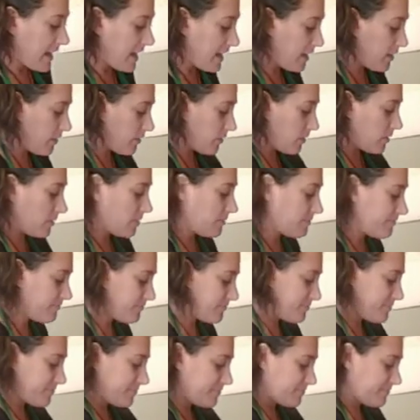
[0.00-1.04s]
It'll
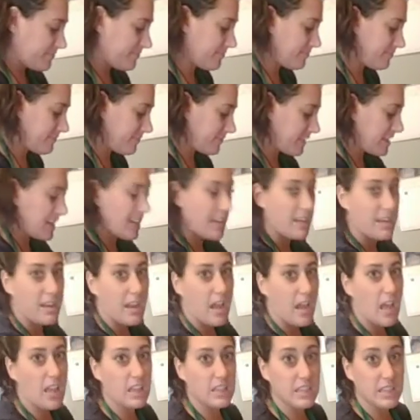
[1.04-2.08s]
get
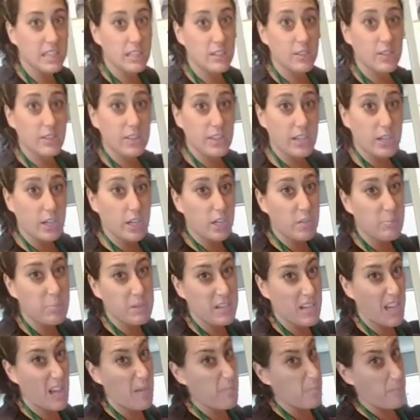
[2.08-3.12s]
a little thicker,
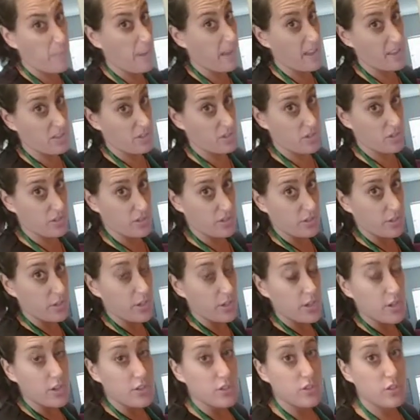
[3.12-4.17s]
but not much.
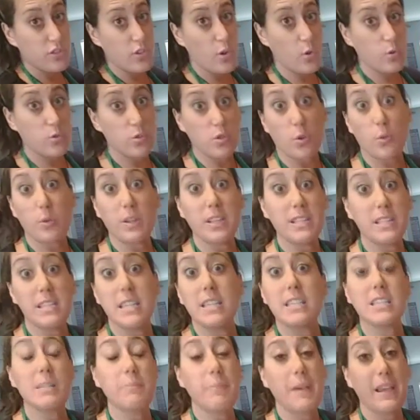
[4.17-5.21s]
So don't
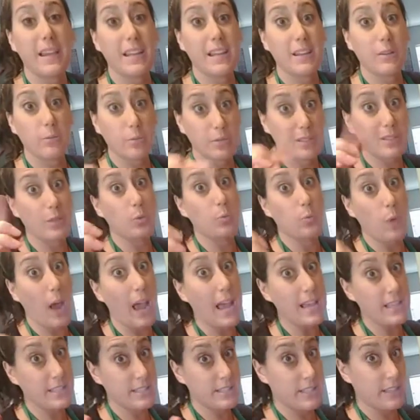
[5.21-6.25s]
anticipate it really
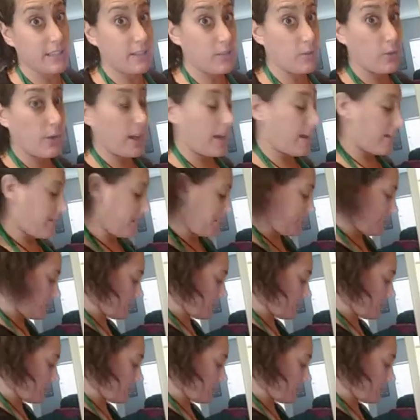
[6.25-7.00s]
rising, okay?